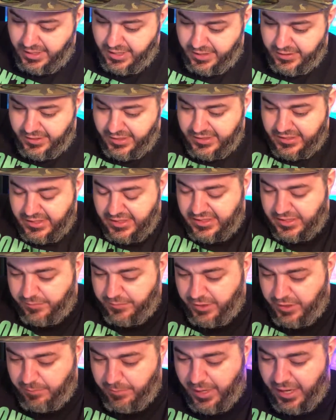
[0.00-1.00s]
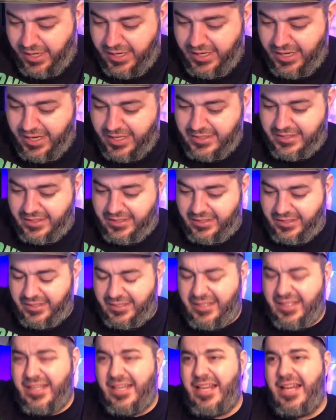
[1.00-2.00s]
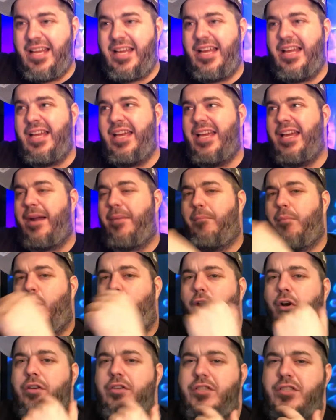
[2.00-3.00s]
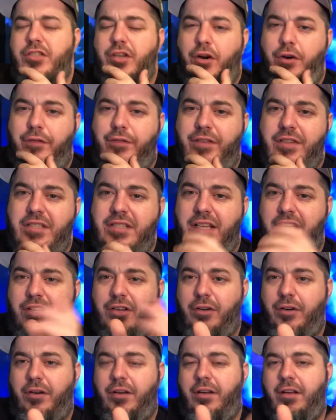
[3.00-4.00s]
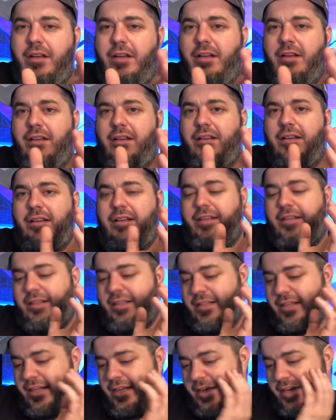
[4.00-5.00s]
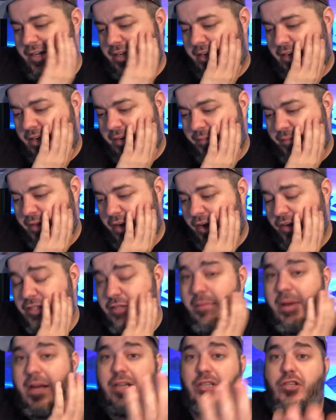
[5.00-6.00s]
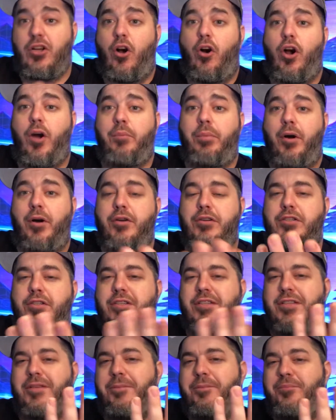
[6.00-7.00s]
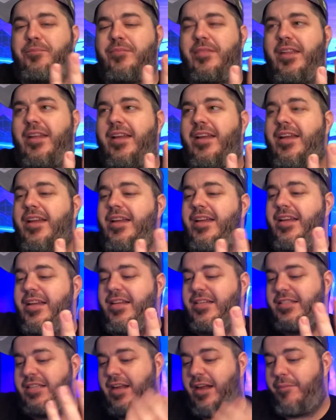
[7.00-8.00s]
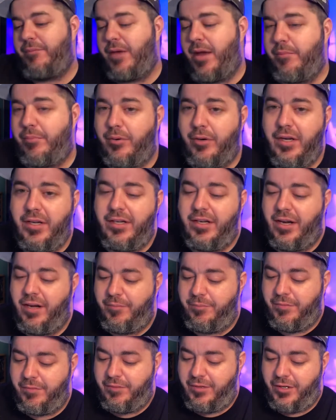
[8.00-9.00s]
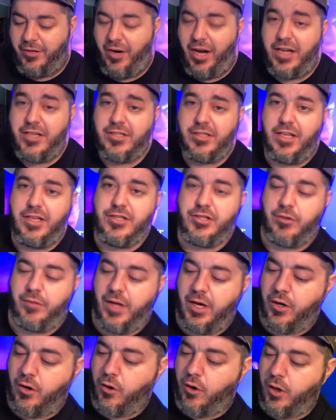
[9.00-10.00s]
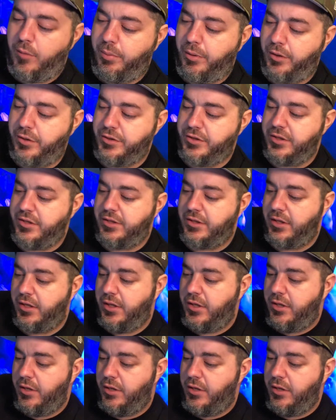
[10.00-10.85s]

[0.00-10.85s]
And then he said something about he has the he had a Mars surface like your uh, I'm talking about his car purchase. He said, I'm, I'm you know, I'm congratulating you on that car purchase,